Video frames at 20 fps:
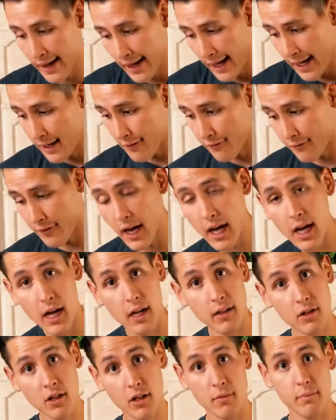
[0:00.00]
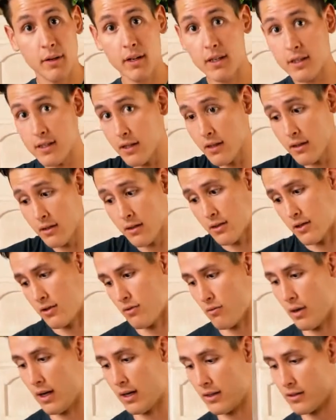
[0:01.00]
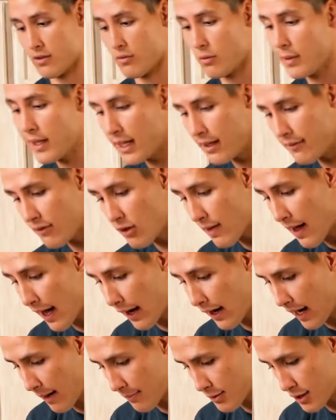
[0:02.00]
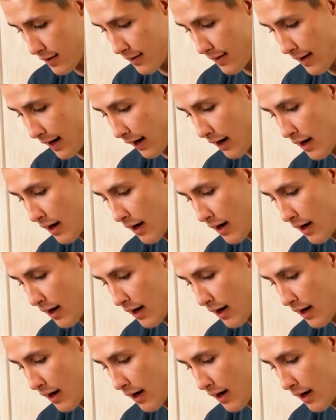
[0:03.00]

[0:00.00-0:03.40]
And if not, you can put as little as you want. So we give you that option there,